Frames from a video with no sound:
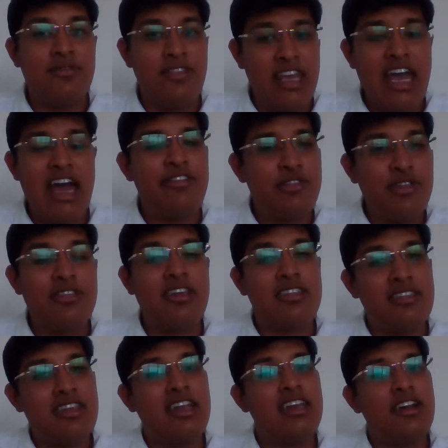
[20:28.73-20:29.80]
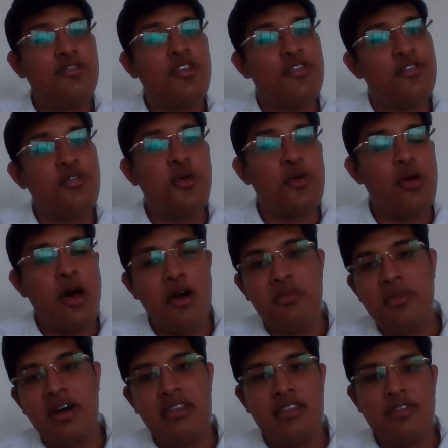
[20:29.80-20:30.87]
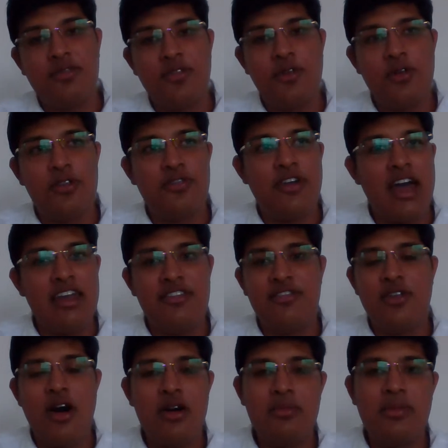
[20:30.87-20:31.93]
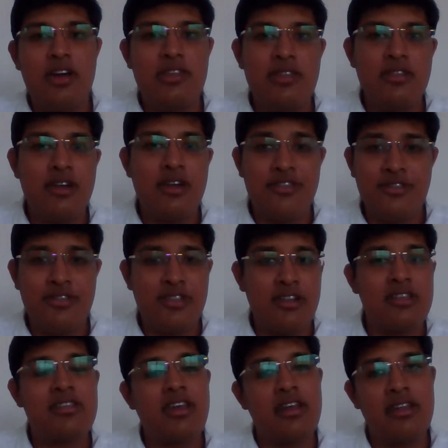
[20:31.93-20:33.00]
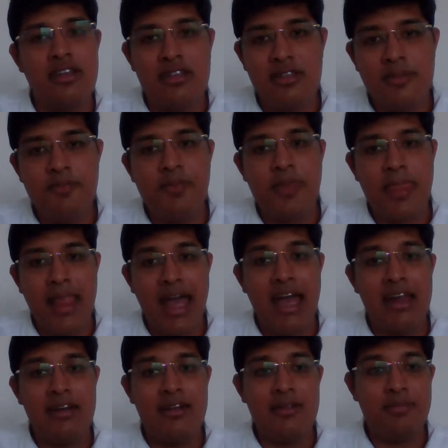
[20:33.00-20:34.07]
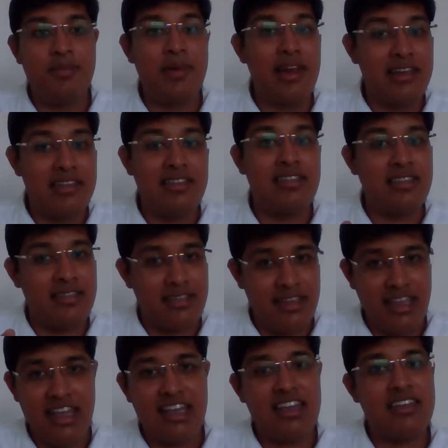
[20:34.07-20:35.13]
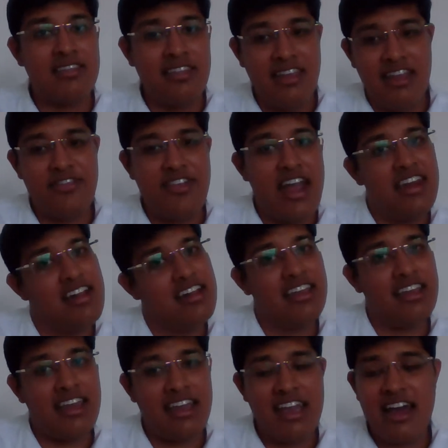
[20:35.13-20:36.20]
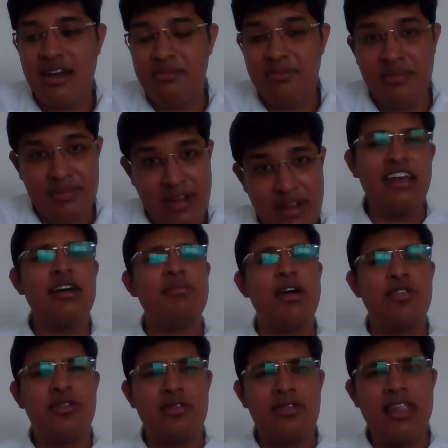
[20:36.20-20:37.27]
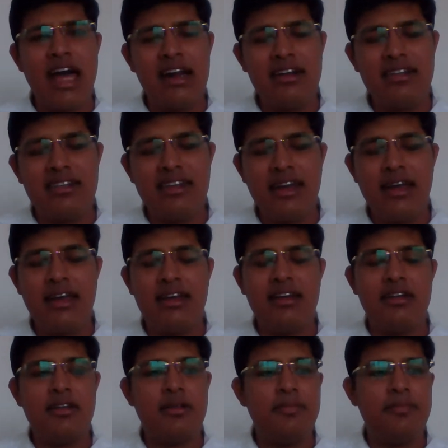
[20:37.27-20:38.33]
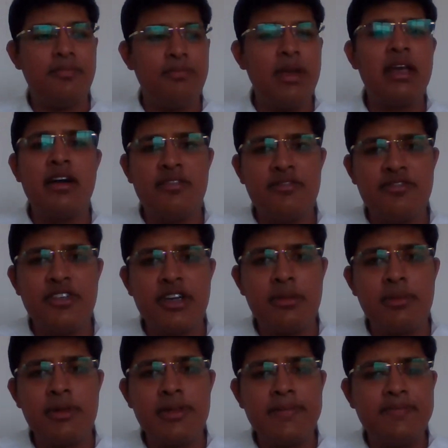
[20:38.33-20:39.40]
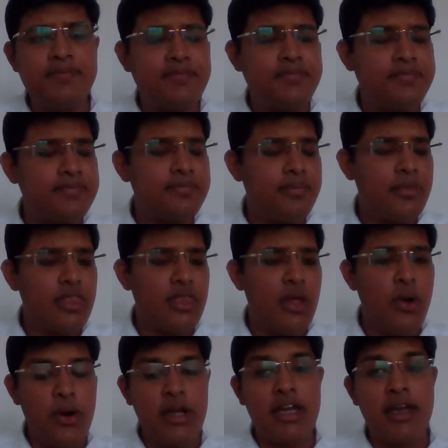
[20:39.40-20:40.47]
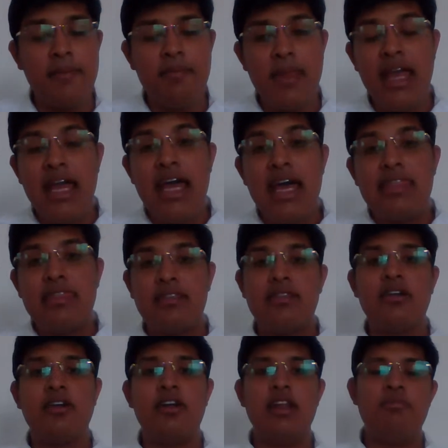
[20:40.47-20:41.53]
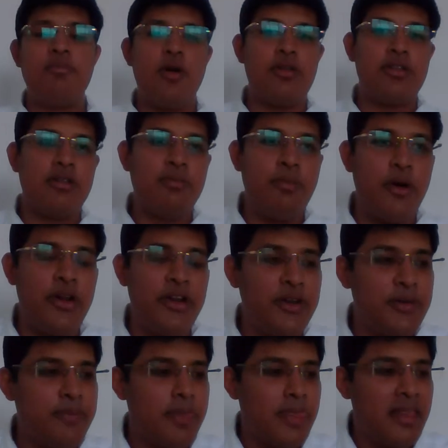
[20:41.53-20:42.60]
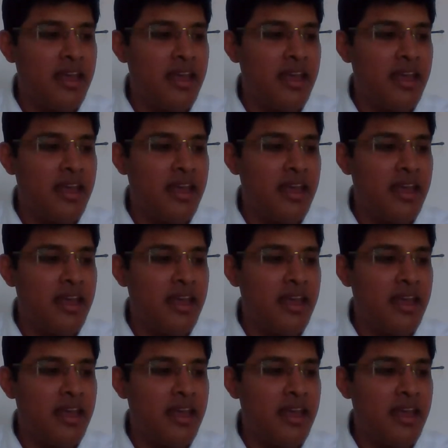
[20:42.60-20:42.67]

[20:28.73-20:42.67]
we have to sustain it for 4 long months, 4 5 long months of studies, and plus CA final ke, yeah, think about that, and be comfortable. Okay, the third important point,